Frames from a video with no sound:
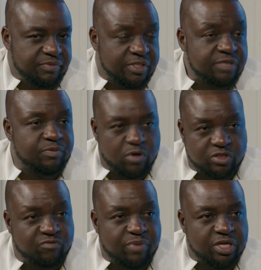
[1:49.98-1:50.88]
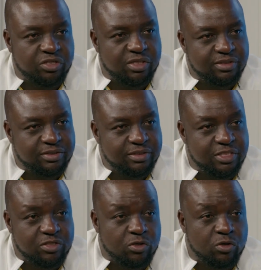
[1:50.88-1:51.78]
it's because of passion.
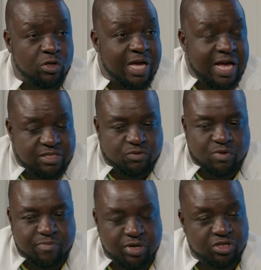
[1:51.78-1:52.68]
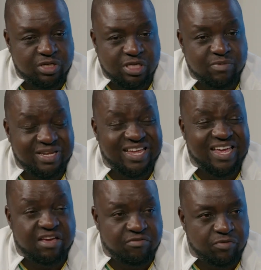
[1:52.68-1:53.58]
It's not only us who are passionate, but
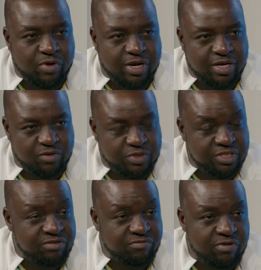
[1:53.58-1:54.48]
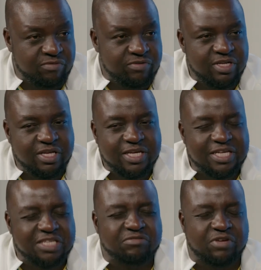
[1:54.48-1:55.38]
everyone who is involved
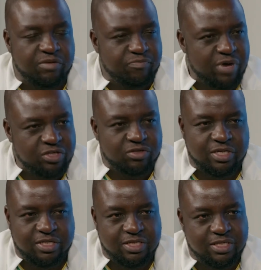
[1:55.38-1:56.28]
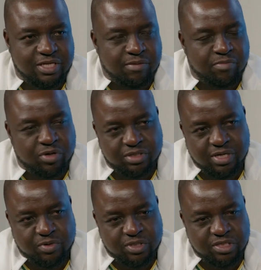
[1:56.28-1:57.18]
is very passionate about
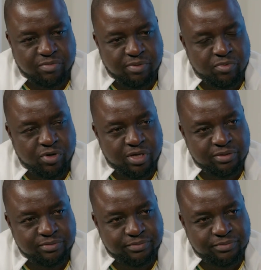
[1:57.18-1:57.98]
Simba Bhora.